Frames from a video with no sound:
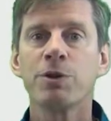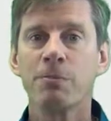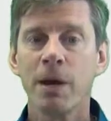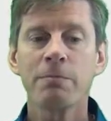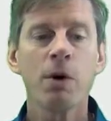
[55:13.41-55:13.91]
But
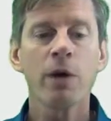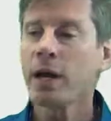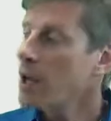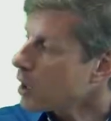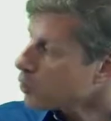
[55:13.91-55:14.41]
the big
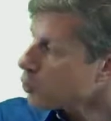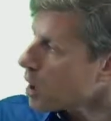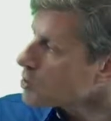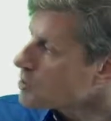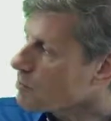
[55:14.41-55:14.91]
bogey
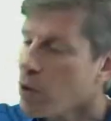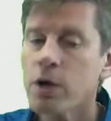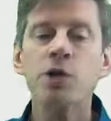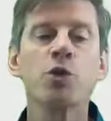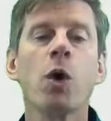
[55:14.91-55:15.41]
across the board
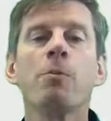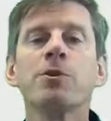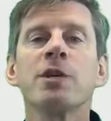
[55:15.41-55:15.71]
is 12%